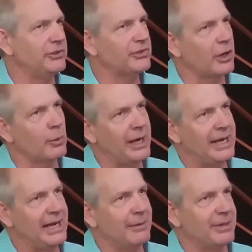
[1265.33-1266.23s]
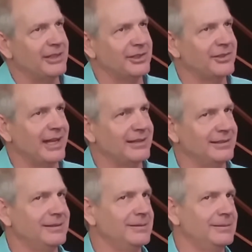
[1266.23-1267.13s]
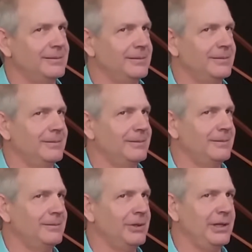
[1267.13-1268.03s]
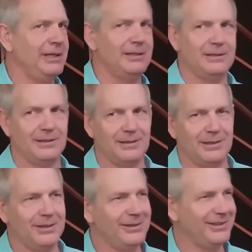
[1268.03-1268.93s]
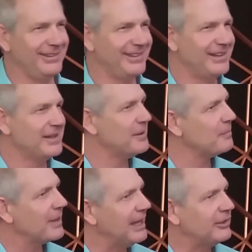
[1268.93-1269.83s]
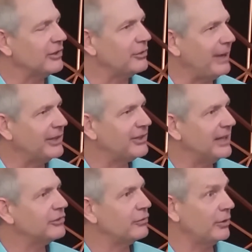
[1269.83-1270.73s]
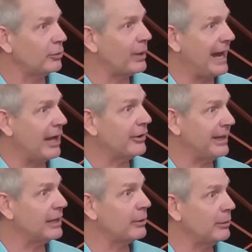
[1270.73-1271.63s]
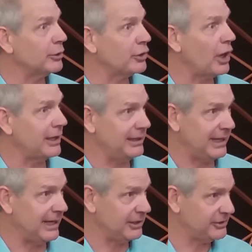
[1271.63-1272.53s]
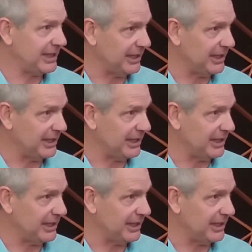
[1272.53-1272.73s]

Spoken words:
you start waking up, because it's like, really? It doesn't make sense from the reality that we were taught that exists.